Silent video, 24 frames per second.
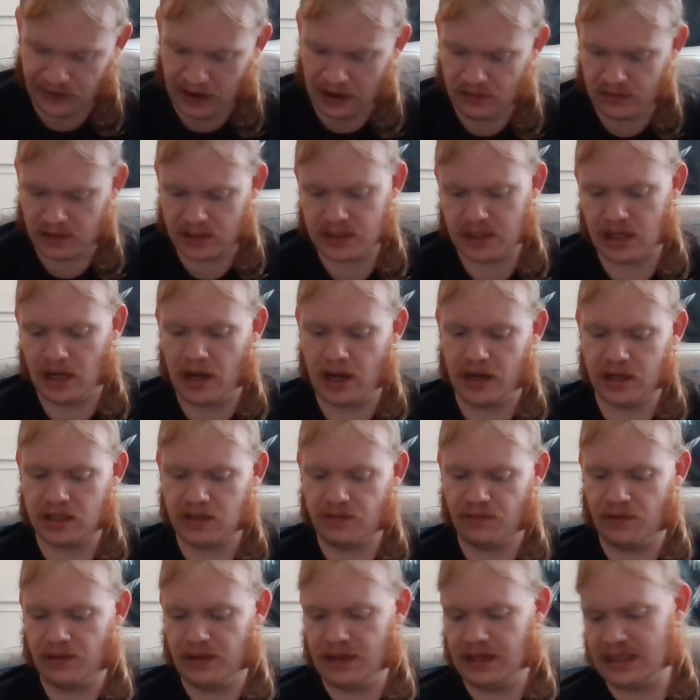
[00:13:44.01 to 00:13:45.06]
favorite songs
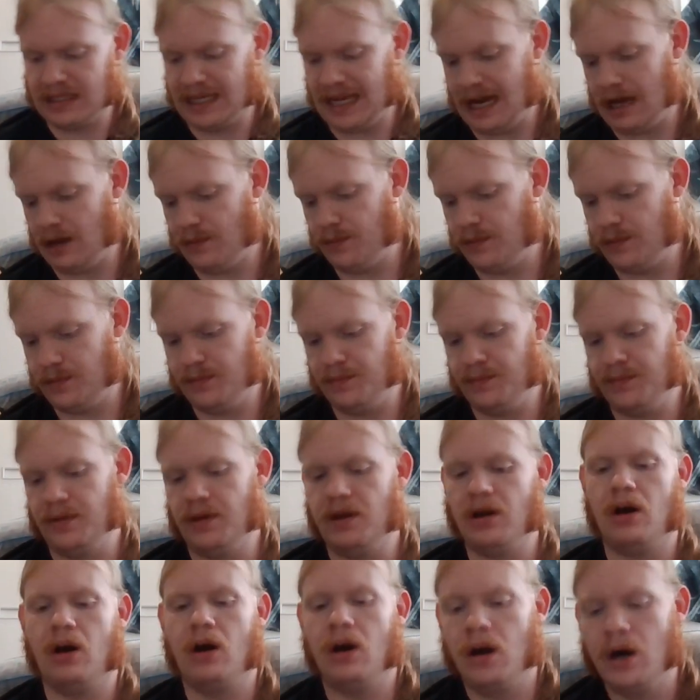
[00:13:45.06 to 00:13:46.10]
from this album
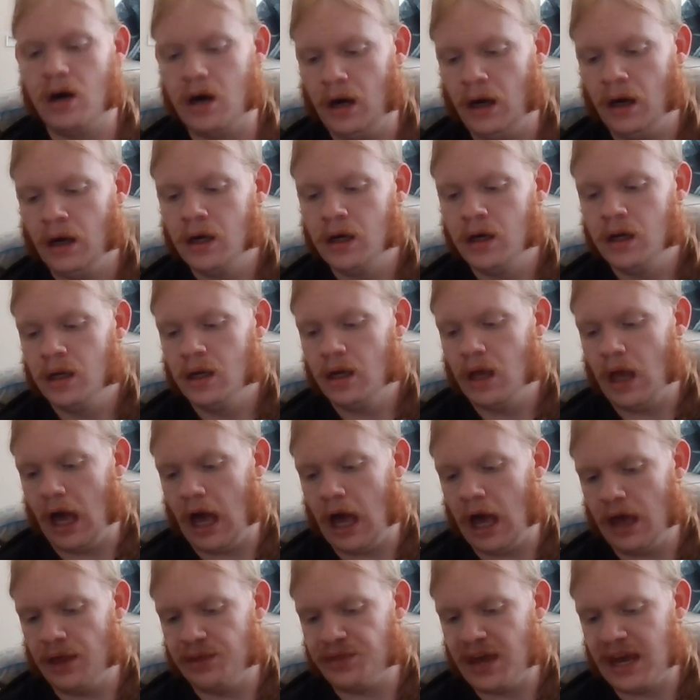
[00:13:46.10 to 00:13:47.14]
are
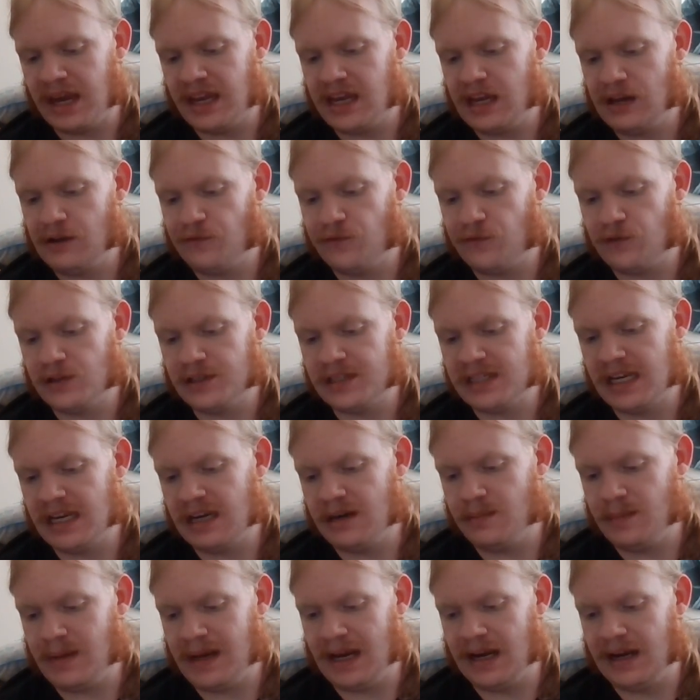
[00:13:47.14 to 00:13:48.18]
"Thank You for
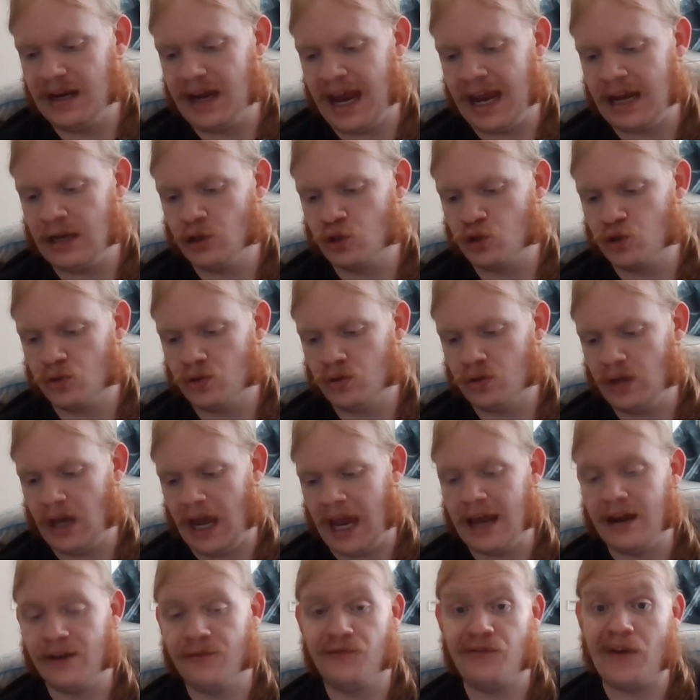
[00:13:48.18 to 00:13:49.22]
Sending Me an Angel"
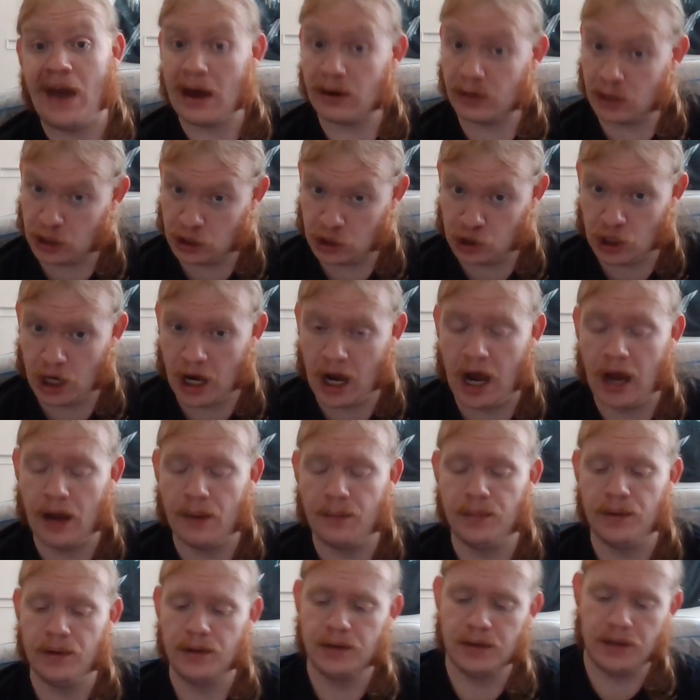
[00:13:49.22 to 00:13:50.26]
and "Found a Job."
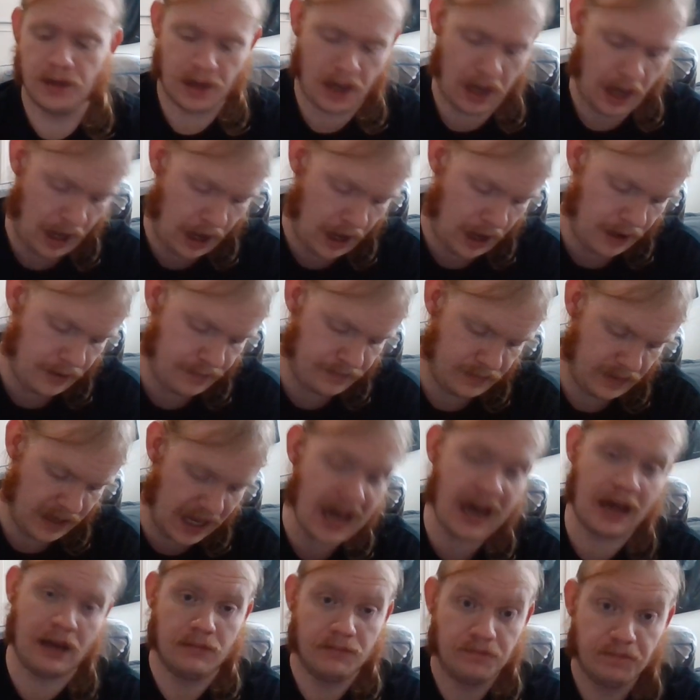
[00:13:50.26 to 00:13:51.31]

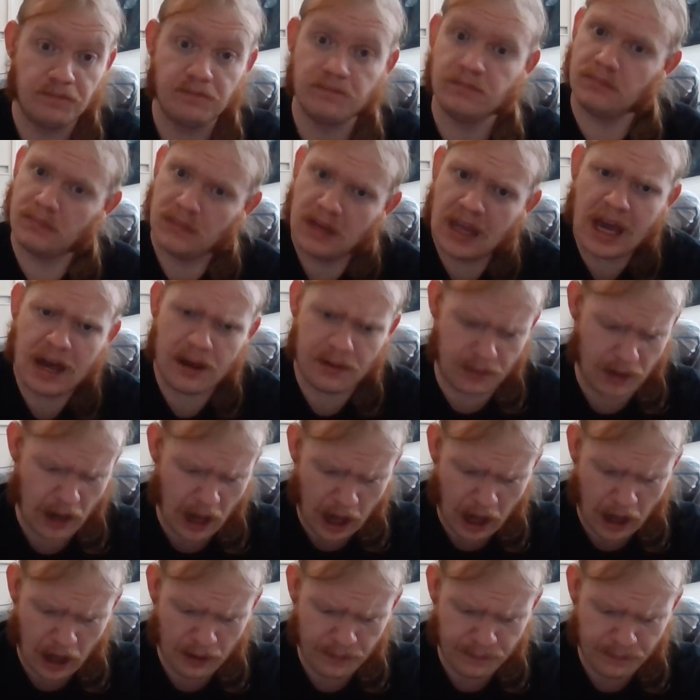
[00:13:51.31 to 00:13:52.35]
Yeah, yeah.
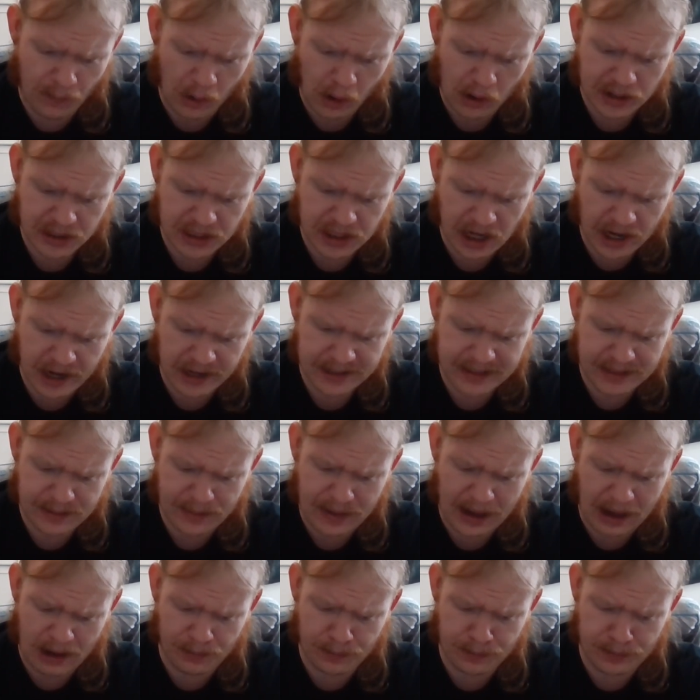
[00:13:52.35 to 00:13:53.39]
More songs
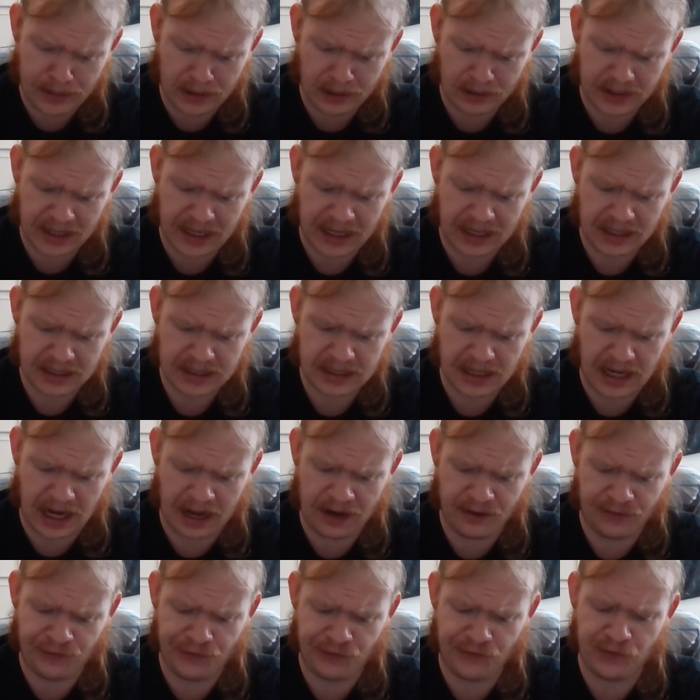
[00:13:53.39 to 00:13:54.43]
about buildings
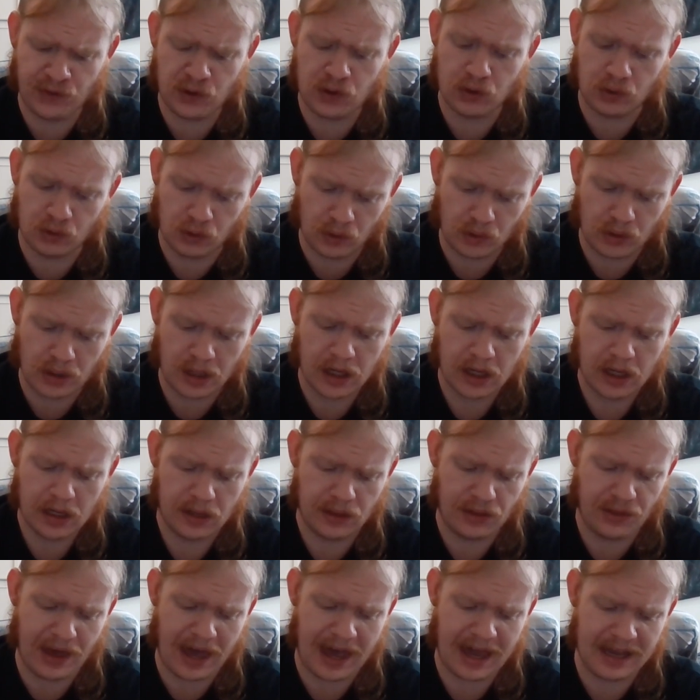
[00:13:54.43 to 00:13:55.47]
and food.
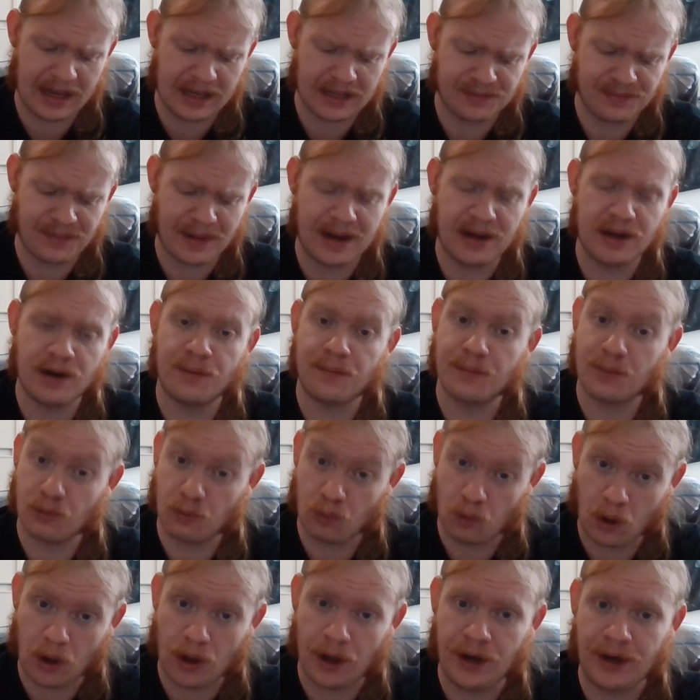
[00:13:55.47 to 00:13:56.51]
That is my number
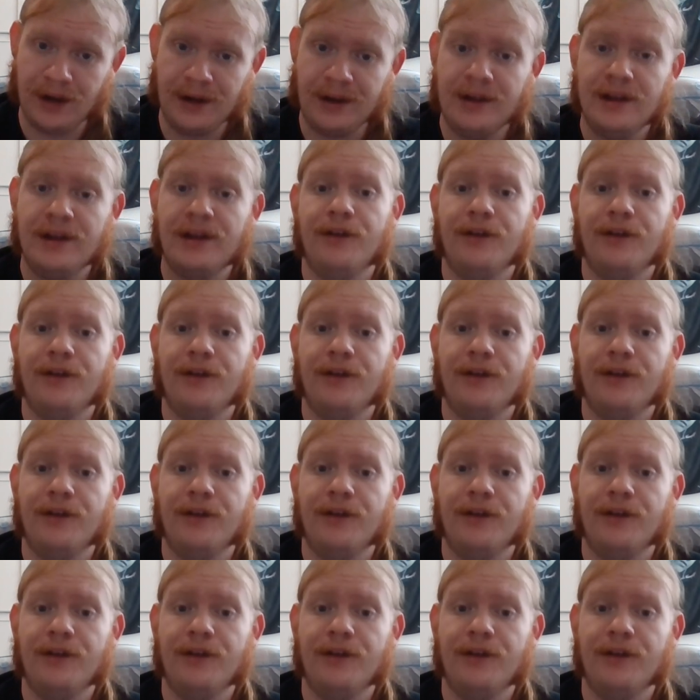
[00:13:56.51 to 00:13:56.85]
one